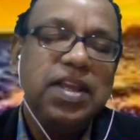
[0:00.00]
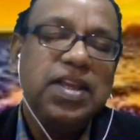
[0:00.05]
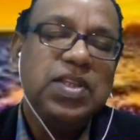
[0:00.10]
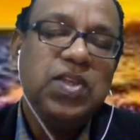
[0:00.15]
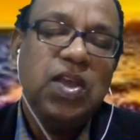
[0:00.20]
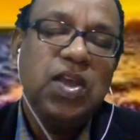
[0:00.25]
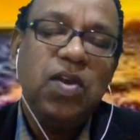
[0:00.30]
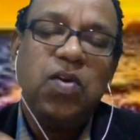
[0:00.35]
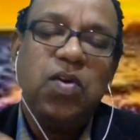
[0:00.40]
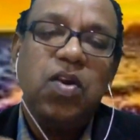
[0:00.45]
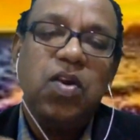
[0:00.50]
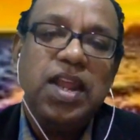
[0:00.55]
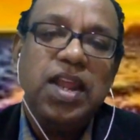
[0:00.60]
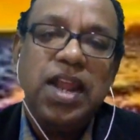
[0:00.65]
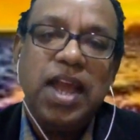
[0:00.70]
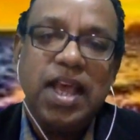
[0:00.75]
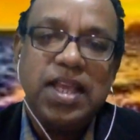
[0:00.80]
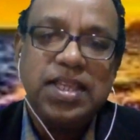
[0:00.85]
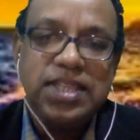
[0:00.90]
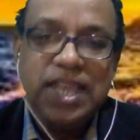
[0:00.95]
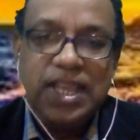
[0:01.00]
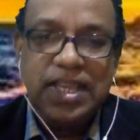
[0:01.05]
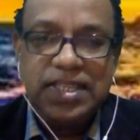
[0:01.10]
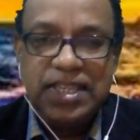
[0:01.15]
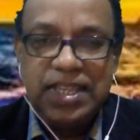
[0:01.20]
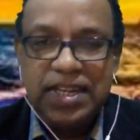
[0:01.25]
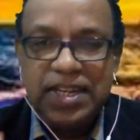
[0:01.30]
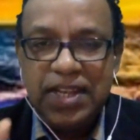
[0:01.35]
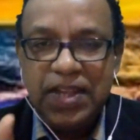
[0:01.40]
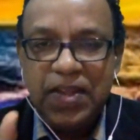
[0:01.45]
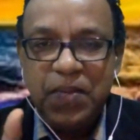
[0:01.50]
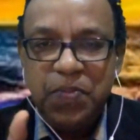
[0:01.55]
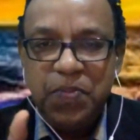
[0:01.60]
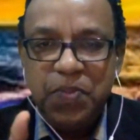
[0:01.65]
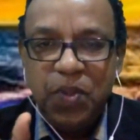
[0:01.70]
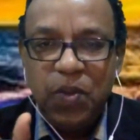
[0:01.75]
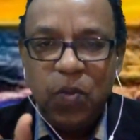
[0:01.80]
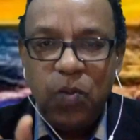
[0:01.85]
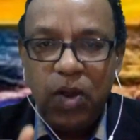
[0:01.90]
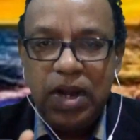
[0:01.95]
So I called her and asked her. I said,
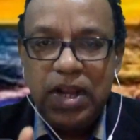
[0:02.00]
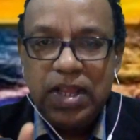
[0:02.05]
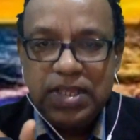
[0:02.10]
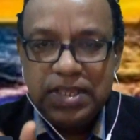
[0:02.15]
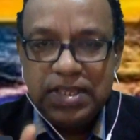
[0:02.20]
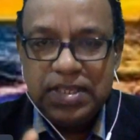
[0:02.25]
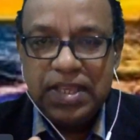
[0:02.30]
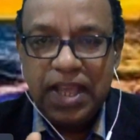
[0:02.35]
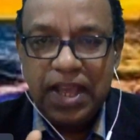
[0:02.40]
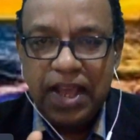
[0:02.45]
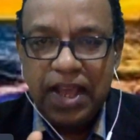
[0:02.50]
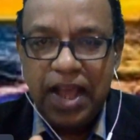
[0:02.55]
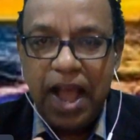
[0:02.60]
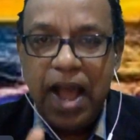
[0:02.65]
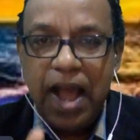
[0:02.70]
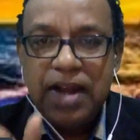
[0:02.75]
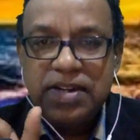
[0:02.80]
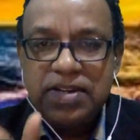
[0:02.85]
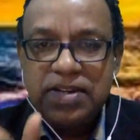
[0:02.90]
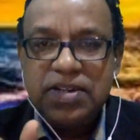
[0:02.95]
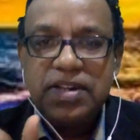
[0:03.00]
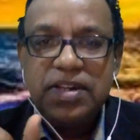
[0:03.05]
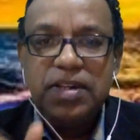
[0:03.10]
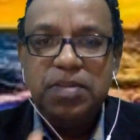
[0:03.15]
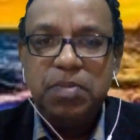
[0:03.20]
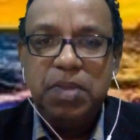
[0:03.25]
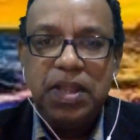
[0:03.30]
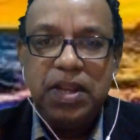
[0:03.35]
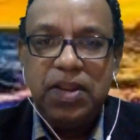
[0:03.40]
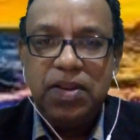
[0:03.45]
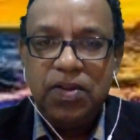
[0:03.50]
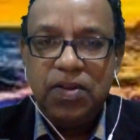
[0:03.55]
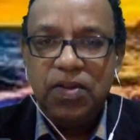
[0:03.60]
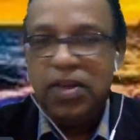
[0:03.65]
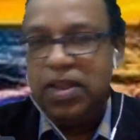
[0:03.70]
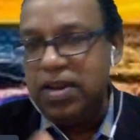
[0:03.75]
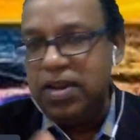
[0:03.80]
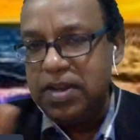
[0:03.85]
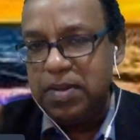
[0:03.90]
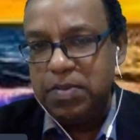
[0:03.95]
"What does this Atra mean, you know,
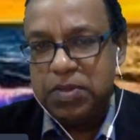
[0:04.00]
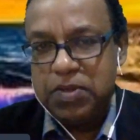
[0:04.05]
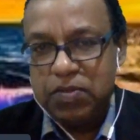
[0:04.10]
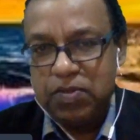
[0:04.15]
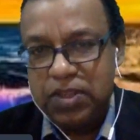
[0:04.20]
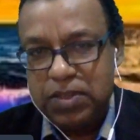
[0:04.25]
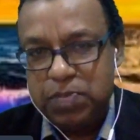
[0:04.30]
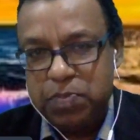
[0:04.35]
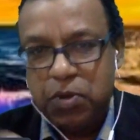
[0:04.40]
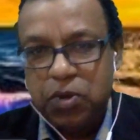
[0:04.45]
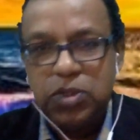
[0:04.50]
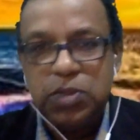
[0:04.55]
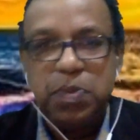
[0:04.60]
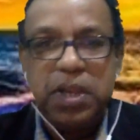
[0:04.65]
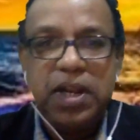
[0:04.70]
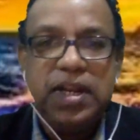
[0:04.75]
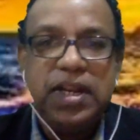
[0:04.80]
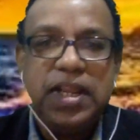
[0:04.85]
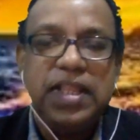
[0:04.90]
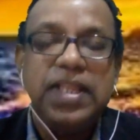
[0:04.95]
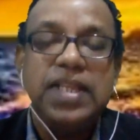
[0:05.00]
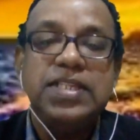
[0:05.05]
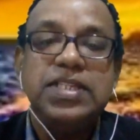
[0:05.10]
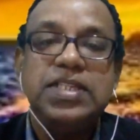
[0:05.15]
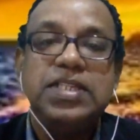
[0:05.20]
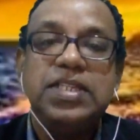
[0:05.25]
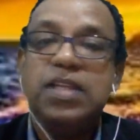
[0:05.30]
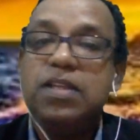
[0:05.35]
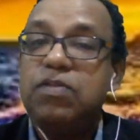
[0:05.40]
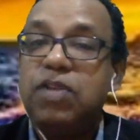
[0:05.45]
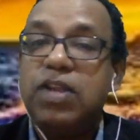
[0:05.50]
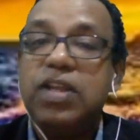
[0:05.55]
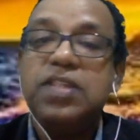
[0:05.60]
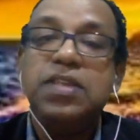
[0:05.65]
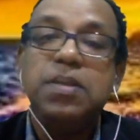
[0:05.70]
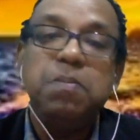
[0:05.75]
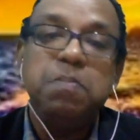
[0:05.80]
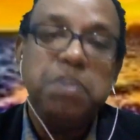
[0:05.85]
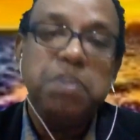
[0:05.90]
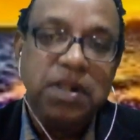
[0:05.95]
in terms of this prosperity? And then she said, very
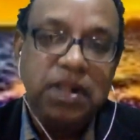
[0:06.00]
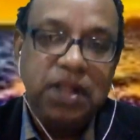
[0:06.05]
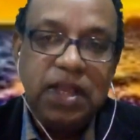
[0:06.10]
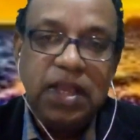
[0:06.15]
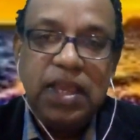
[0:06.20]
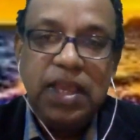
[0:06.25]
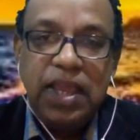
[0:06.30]
simple.